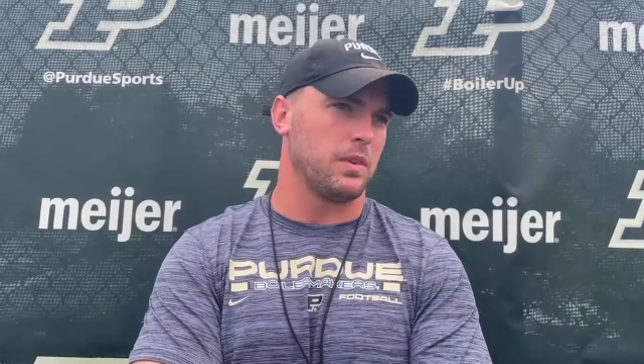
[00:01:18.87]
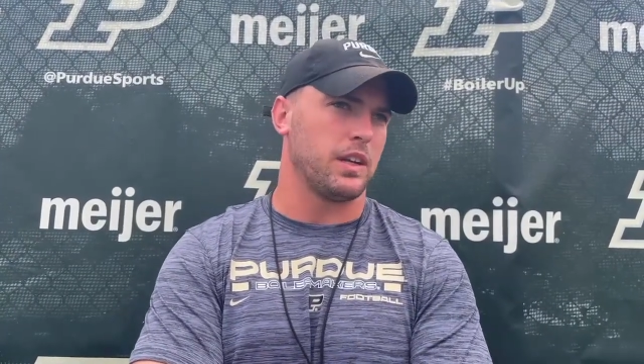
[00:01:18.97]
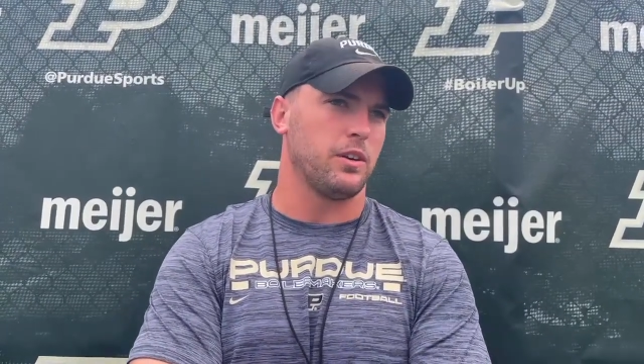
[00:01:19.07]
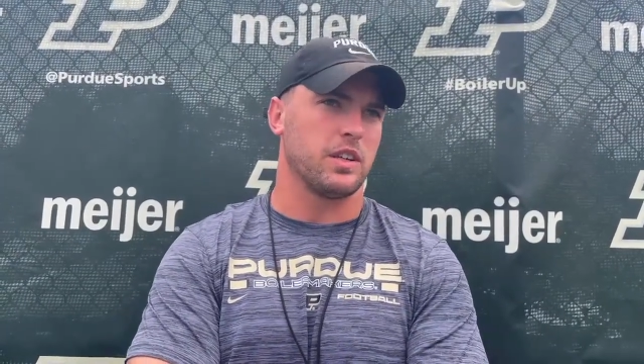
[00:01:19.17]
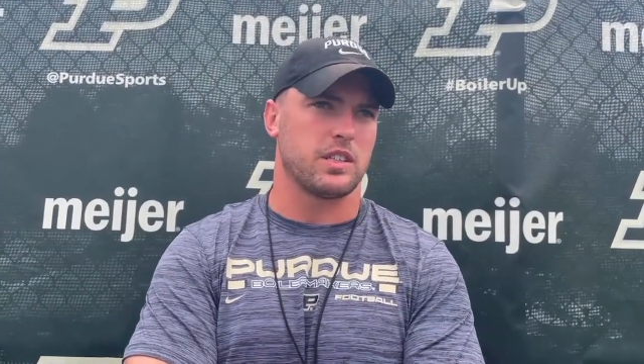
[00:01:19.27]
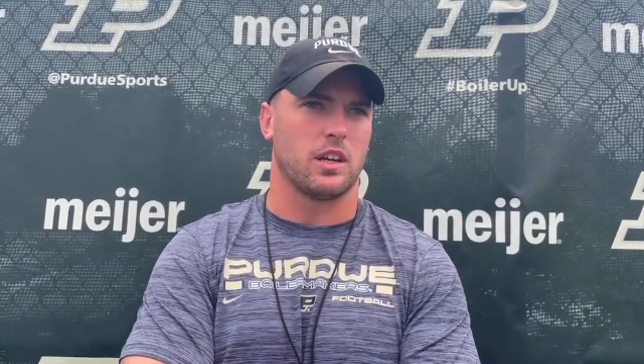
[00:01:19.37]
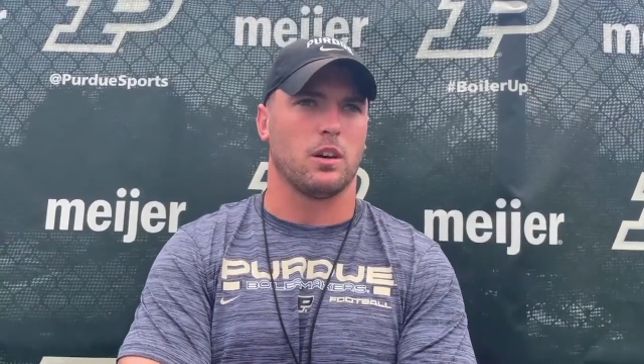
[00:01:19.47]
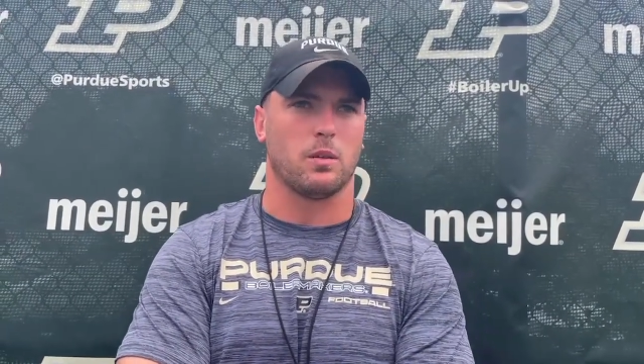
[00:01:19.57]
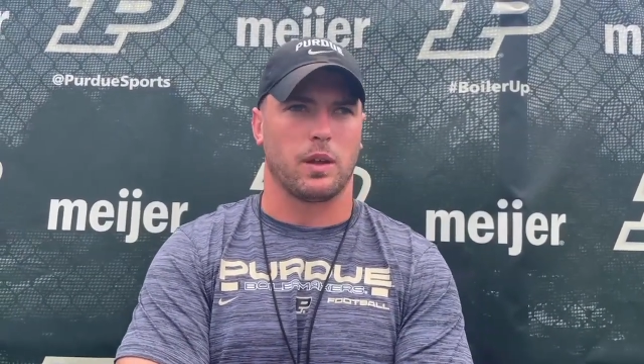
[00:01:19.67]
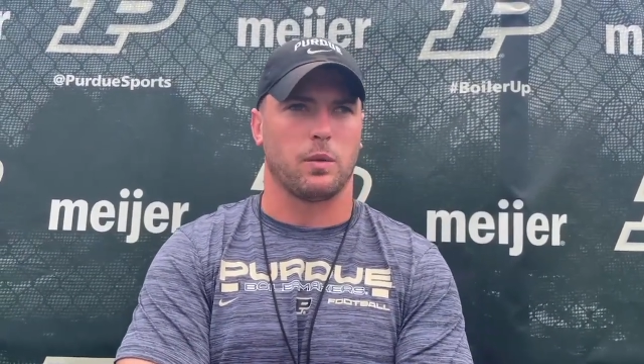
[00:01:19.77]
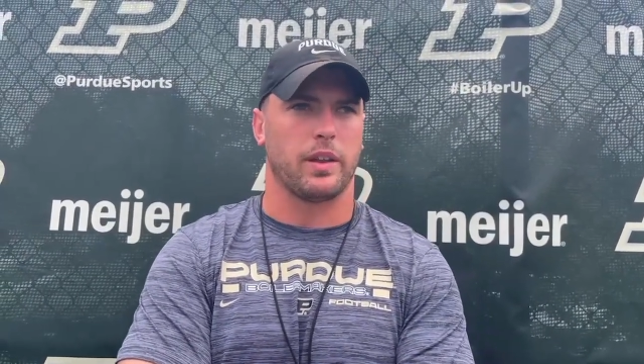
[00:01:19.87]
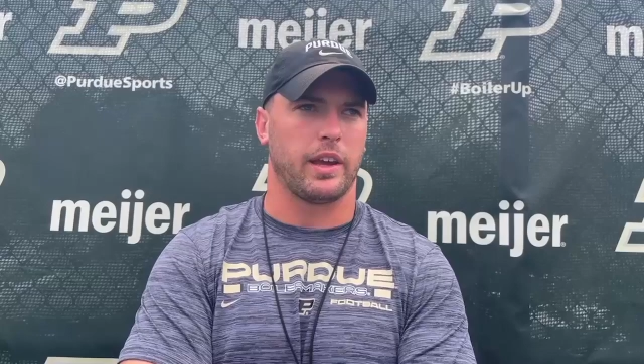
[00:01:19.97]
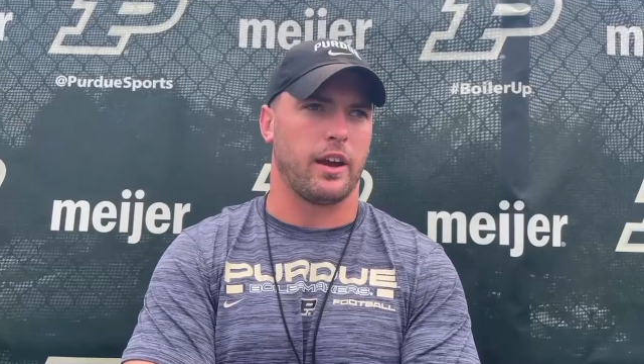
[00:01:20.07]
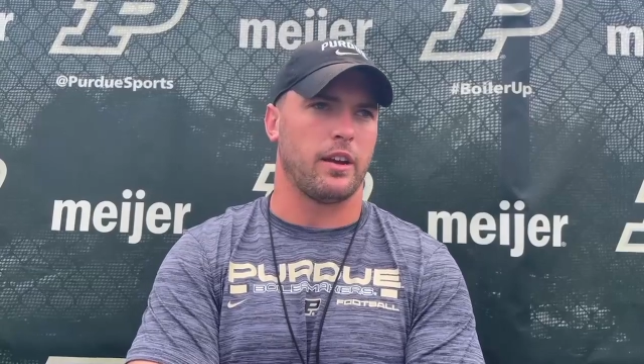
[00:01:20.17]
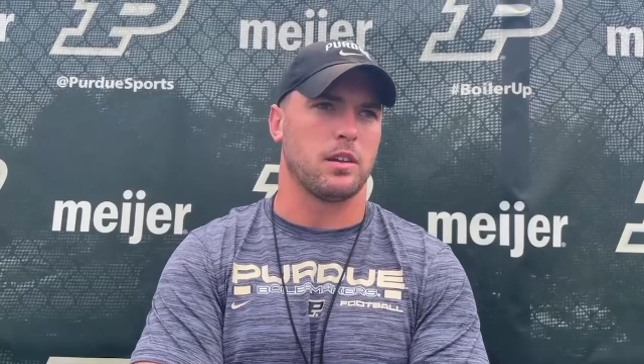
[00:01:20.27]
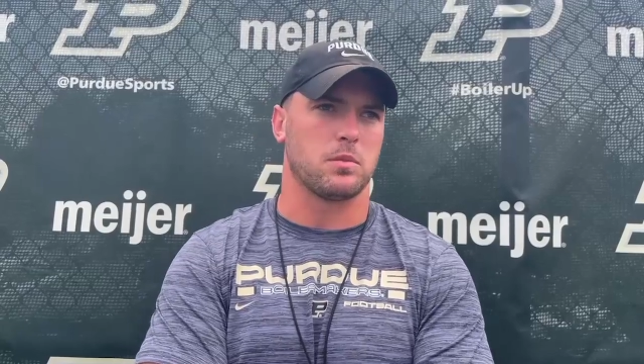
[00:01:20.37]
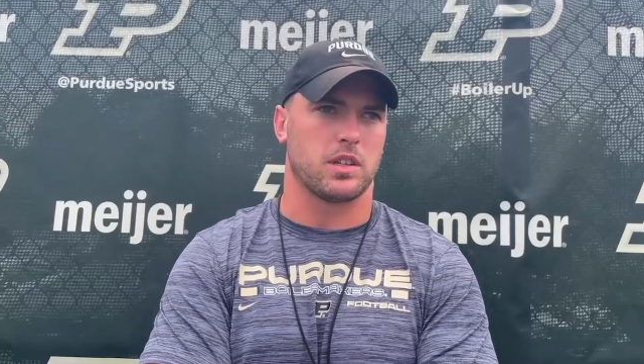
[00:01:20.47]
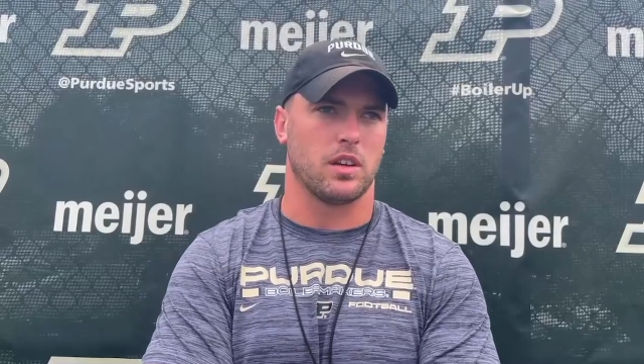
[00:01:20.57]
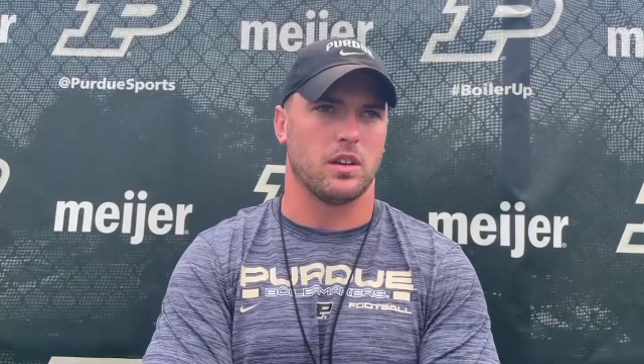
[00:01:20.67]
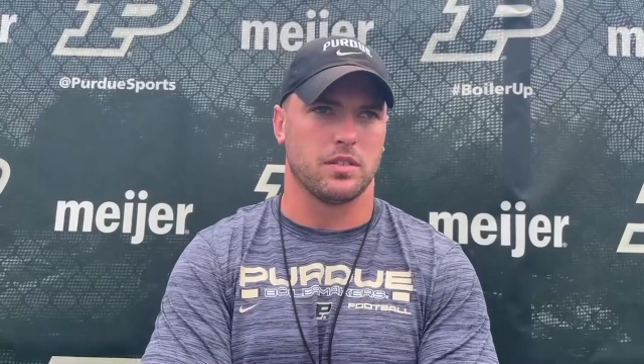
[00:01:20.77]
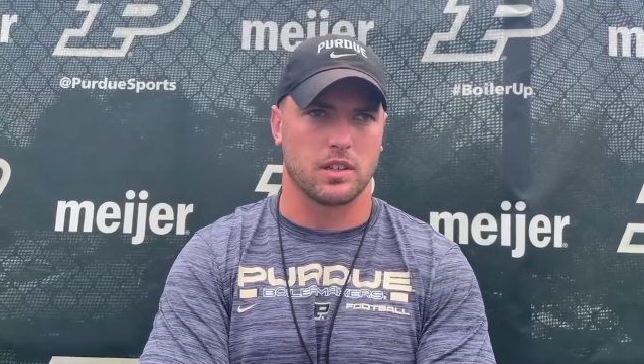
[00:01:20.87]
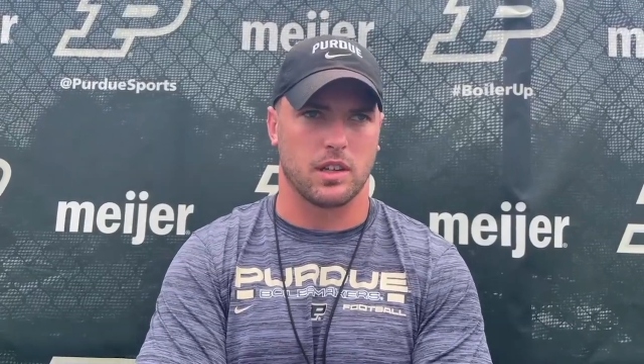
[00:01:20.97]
and you can tell by the way they carry themselves.